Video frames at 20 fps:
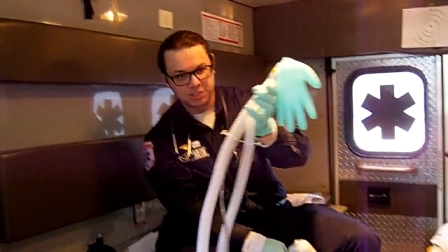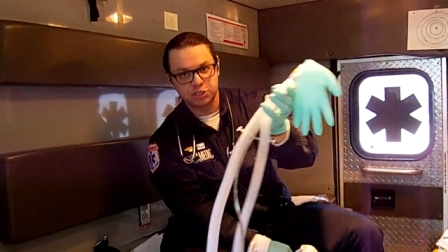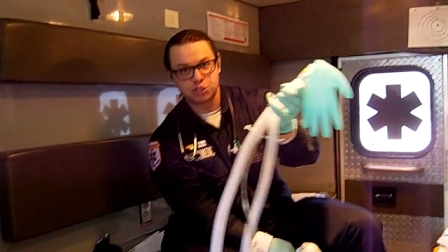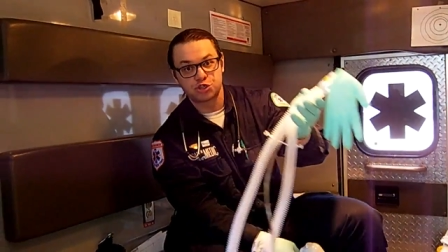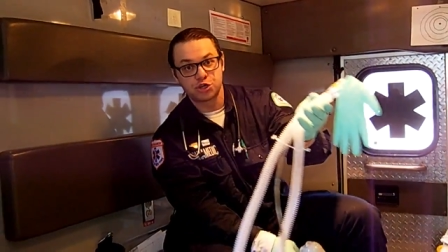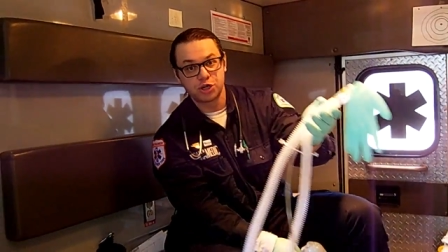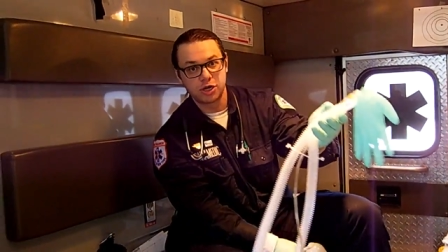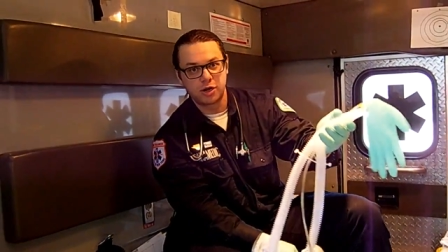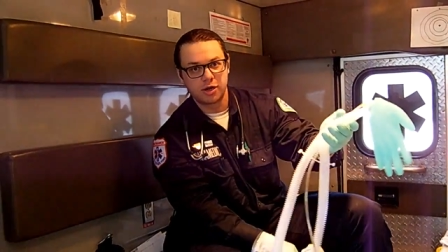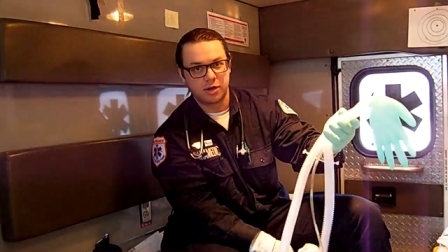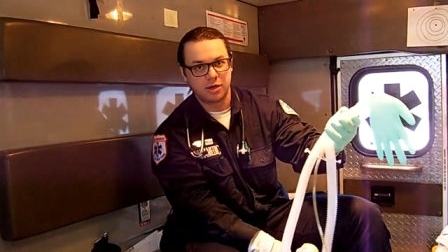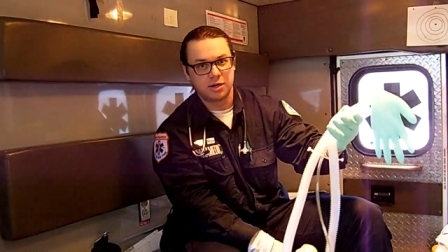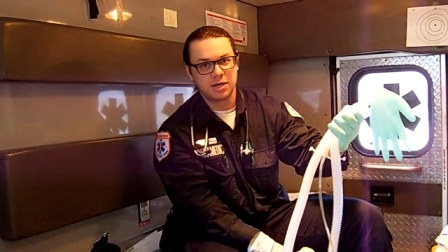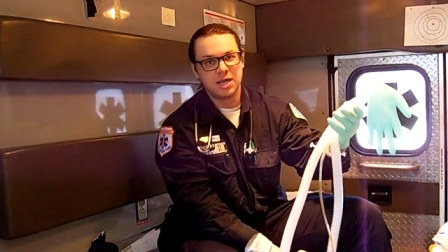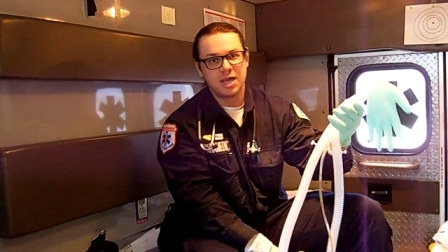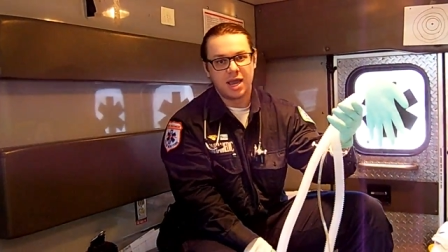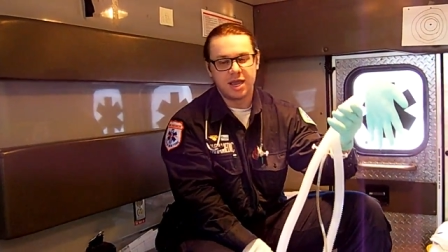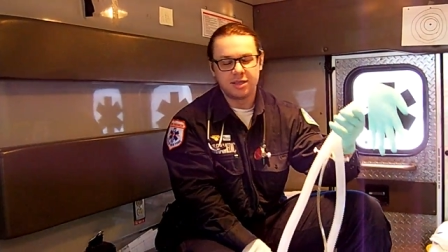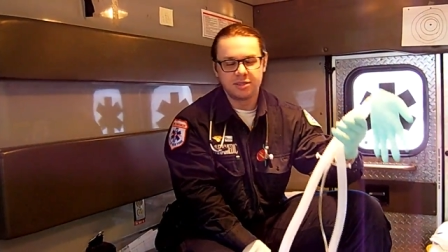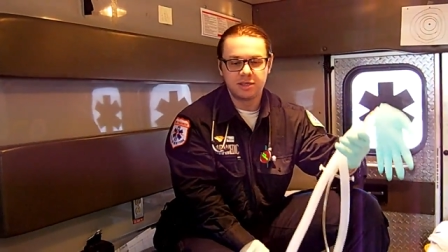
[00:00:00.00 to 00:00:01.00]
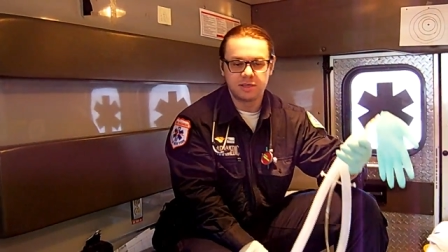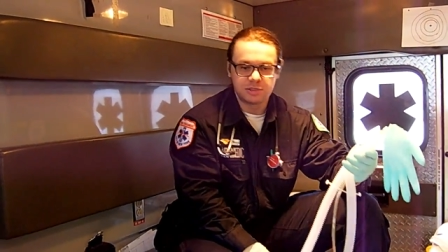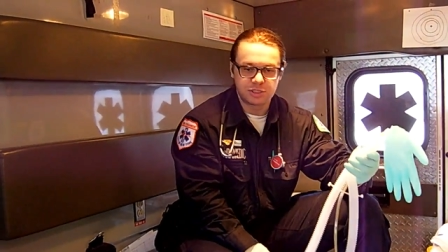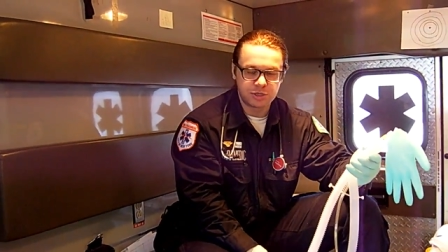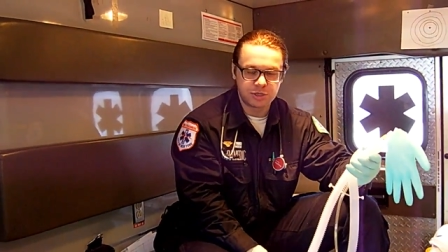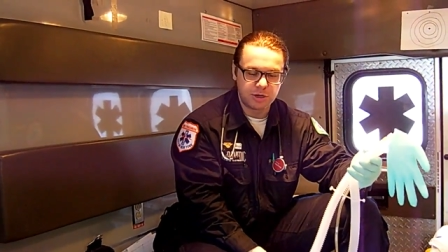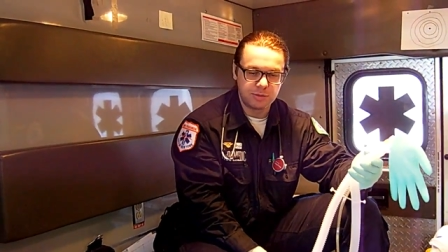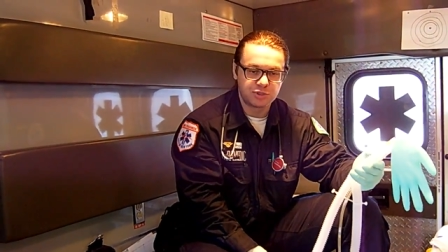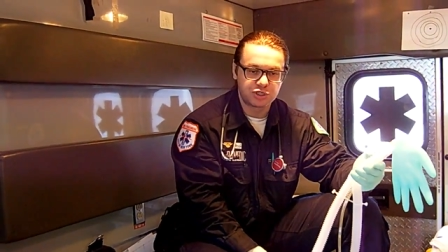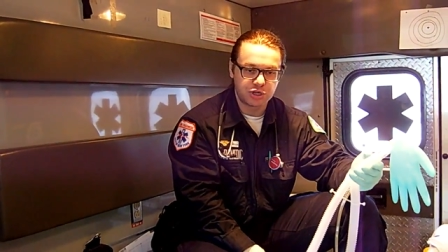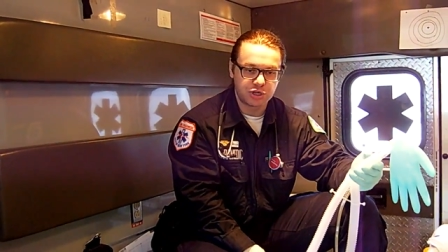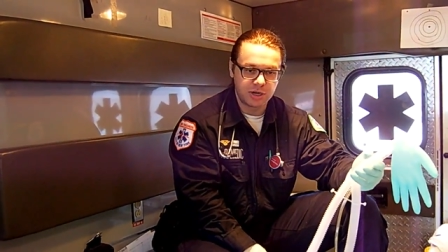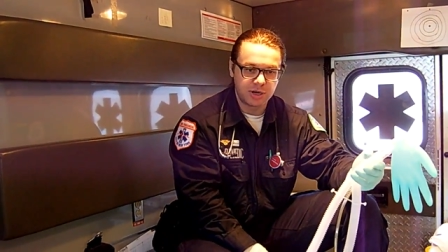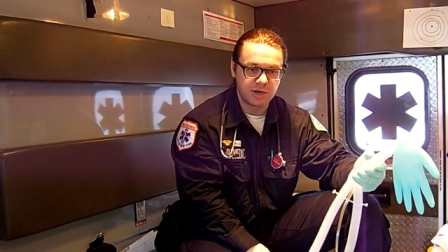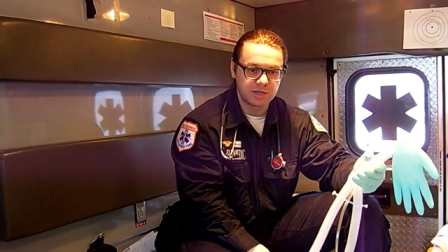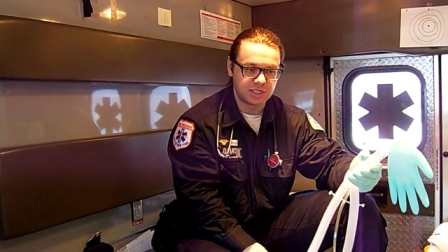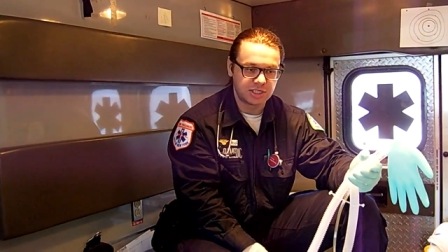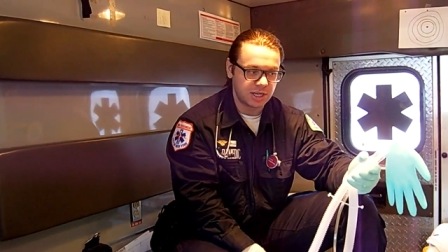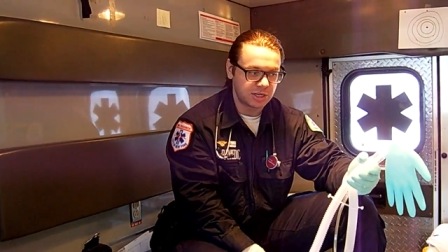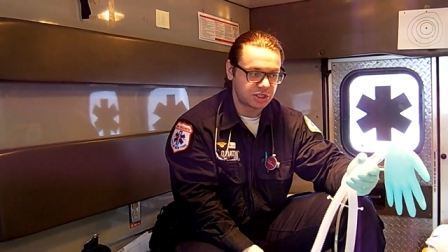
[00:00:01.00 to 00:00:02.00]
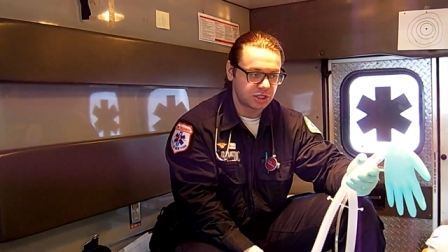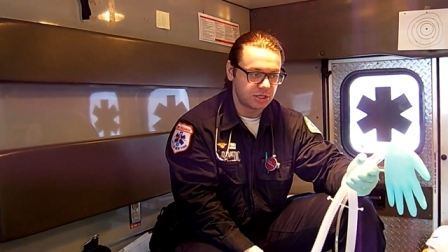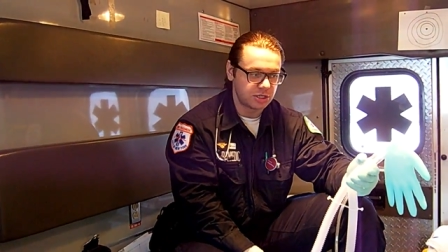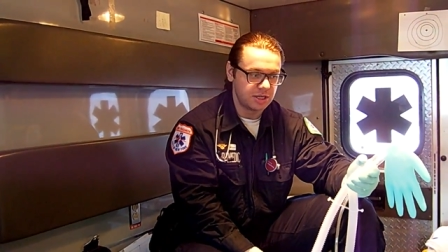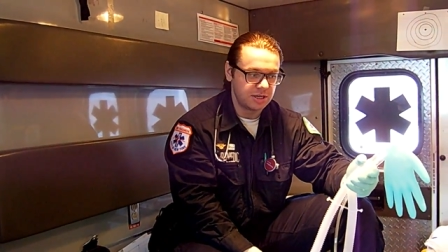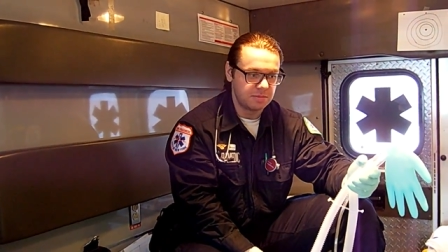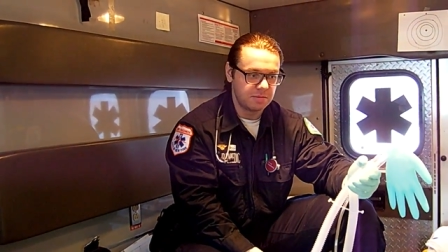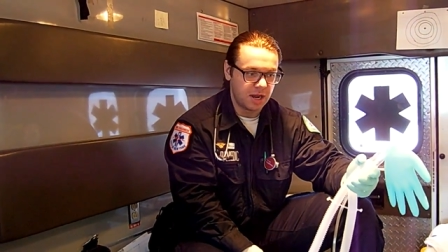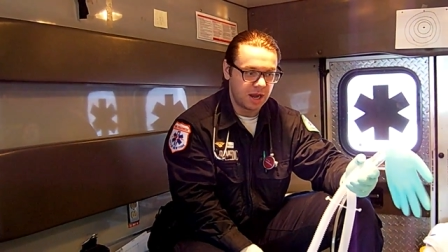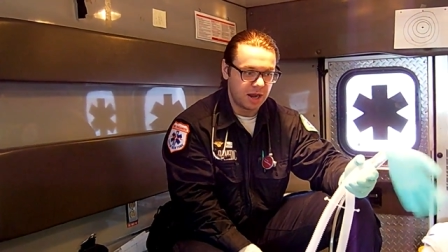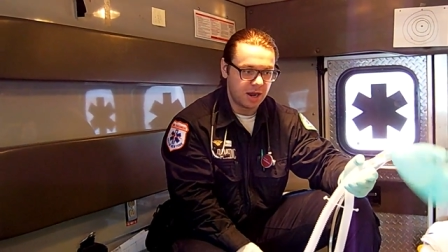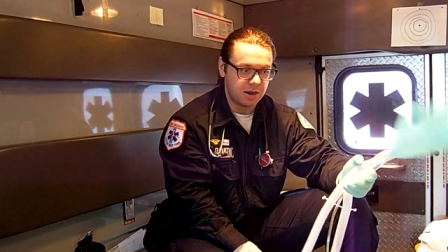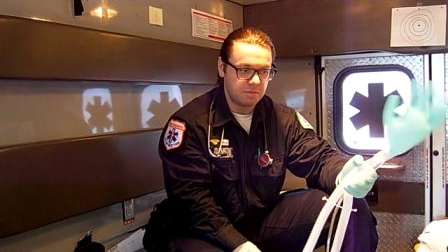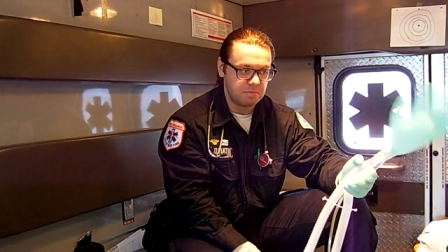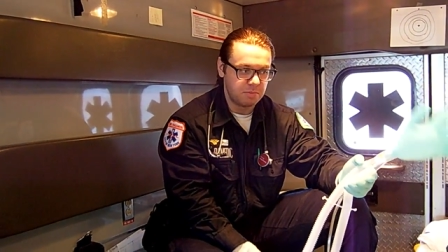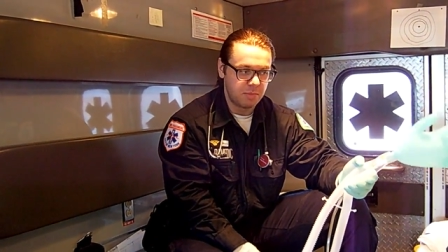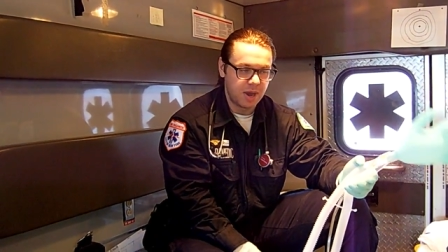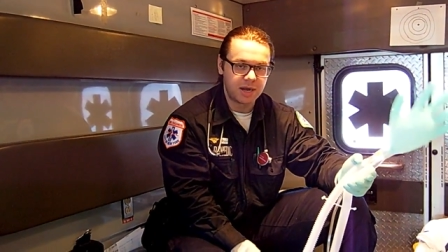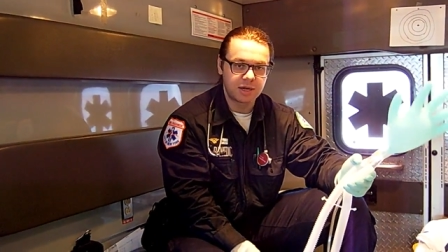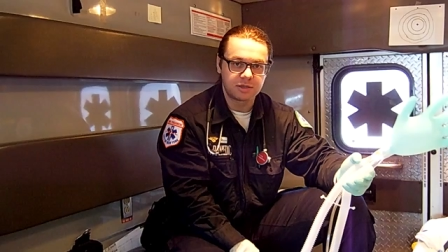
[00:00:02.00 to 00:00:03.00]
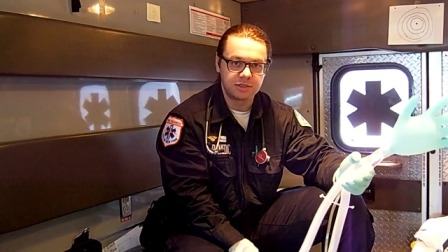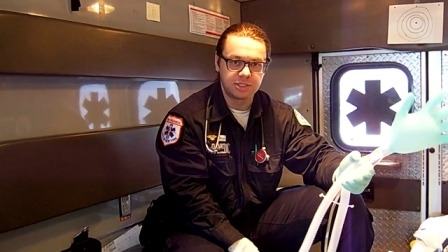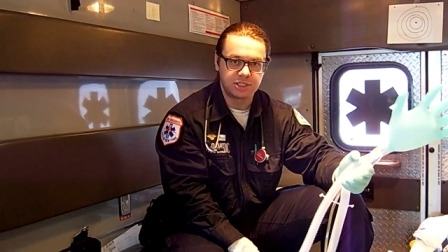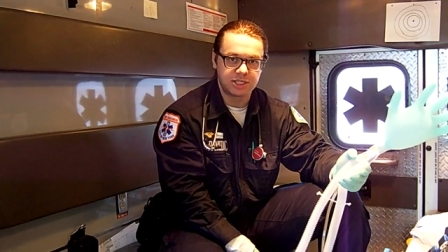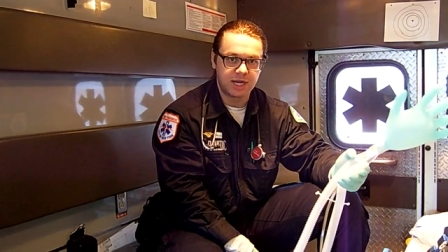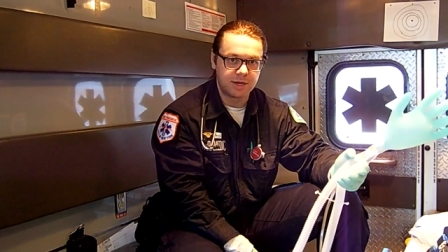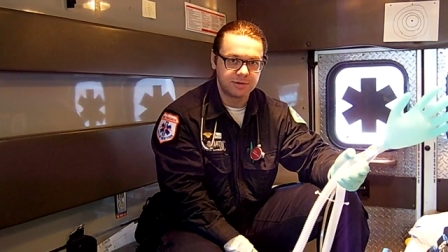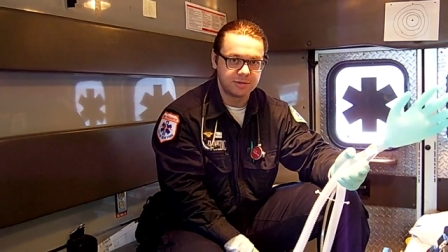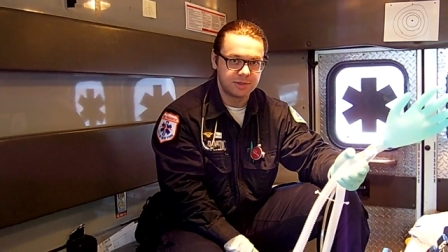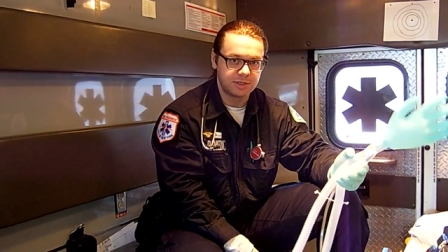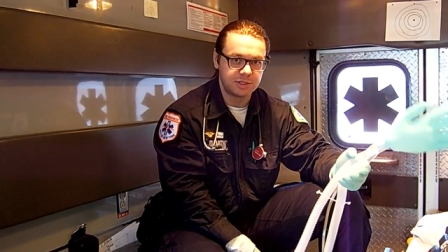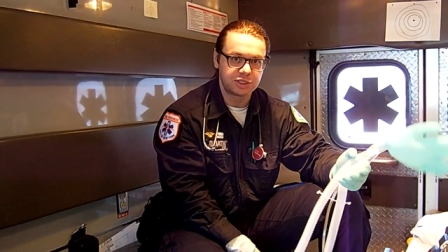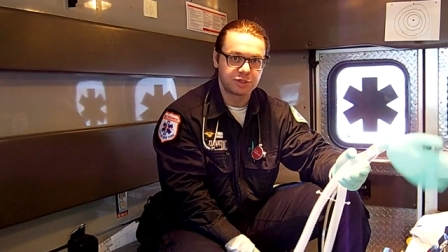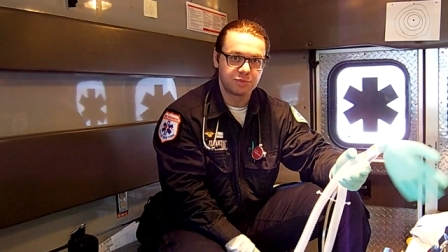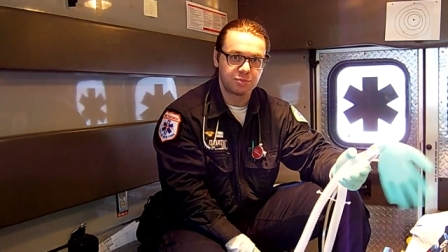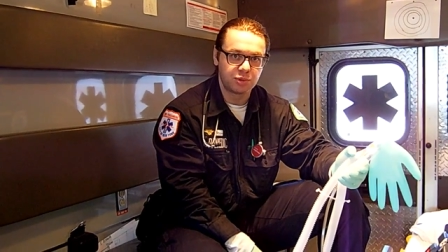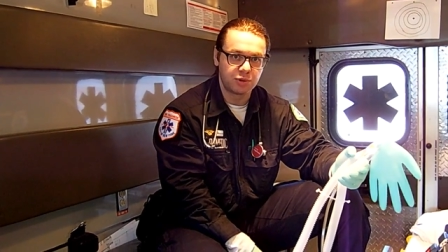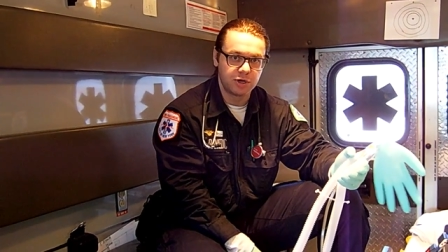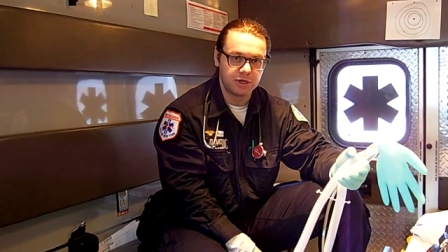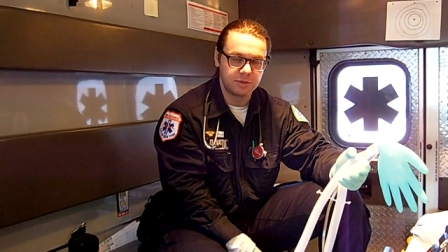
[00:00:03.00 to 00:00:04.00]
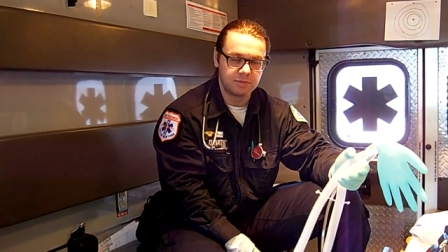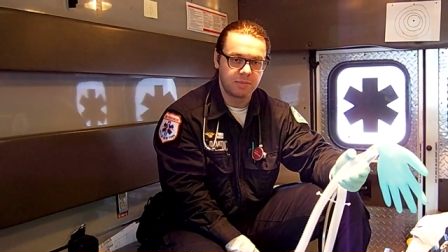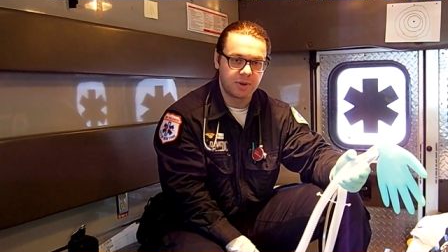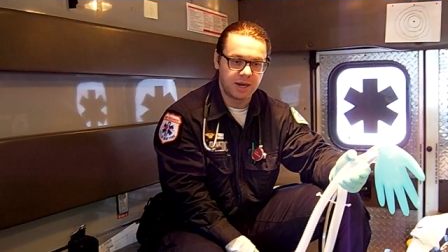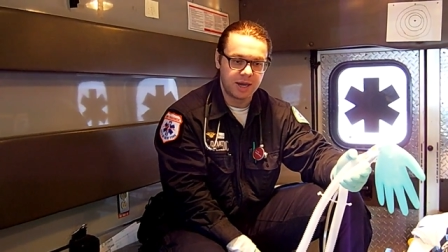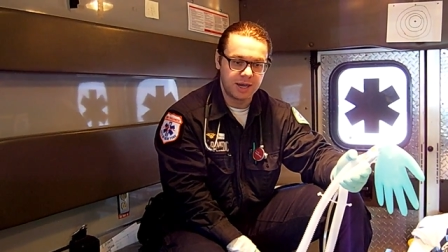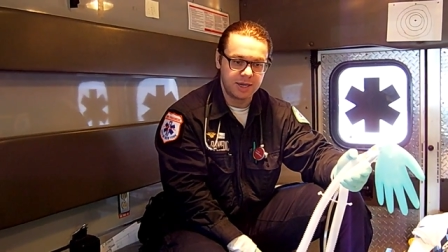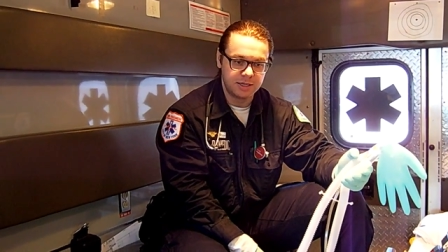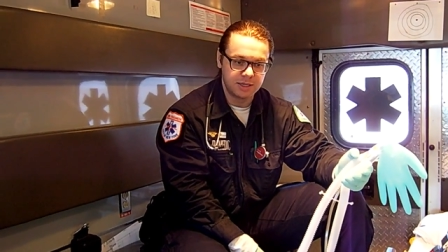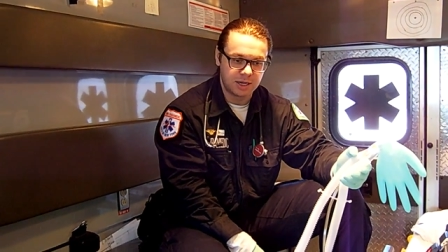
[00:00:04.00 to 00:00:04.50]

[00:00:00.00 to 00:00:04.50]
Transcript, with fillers: a trigger, and the term trigger is actually medically sound, and it's employed by